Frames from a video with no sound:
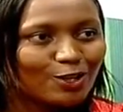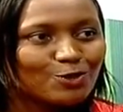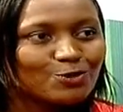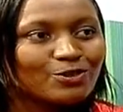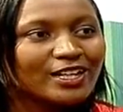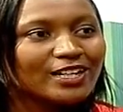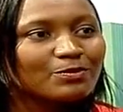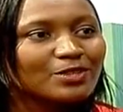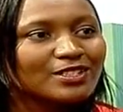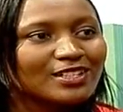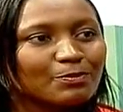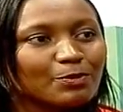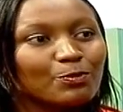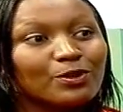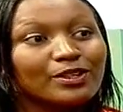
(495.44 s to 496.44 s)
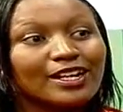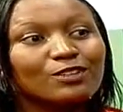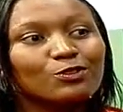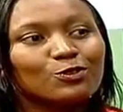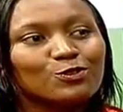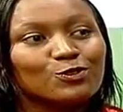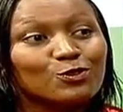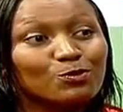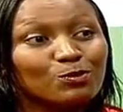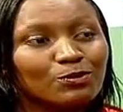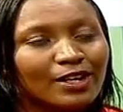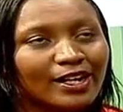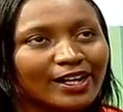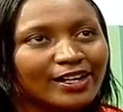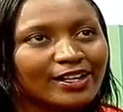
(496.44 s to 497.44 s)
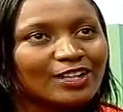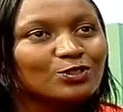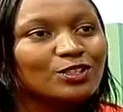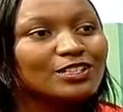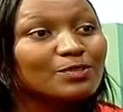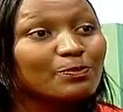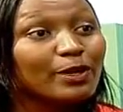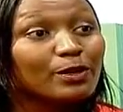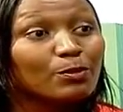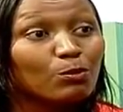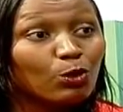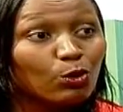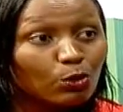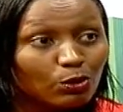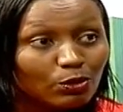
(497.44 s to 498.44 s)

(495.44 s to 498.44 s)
So that means that people can consume, can actually spend more